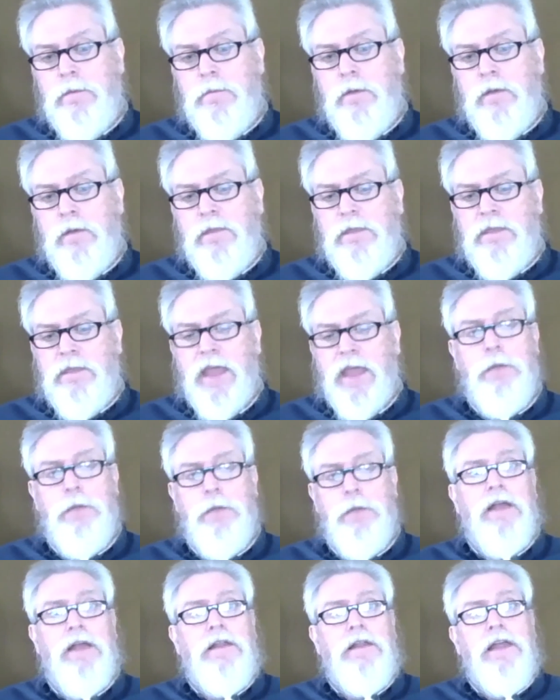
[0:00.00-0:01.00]
that'll be
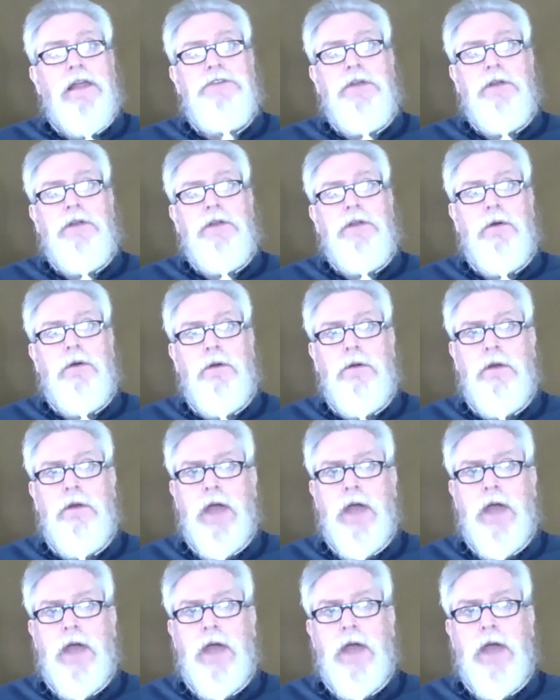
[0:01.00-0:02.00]
a lesson learned.
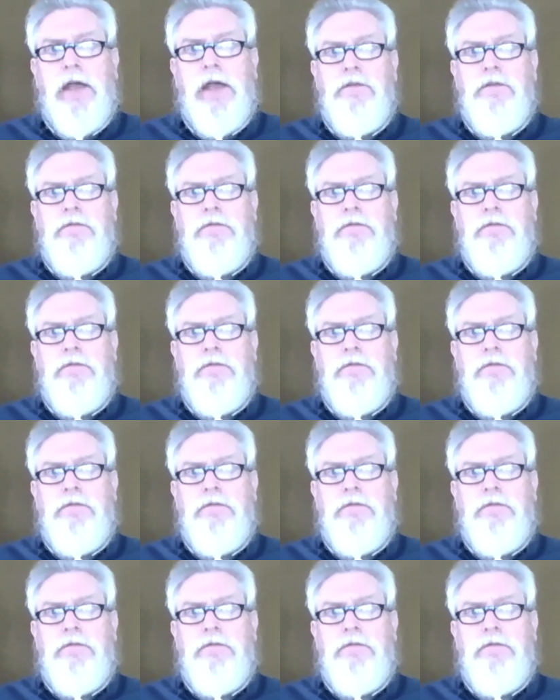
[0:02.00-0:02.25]
I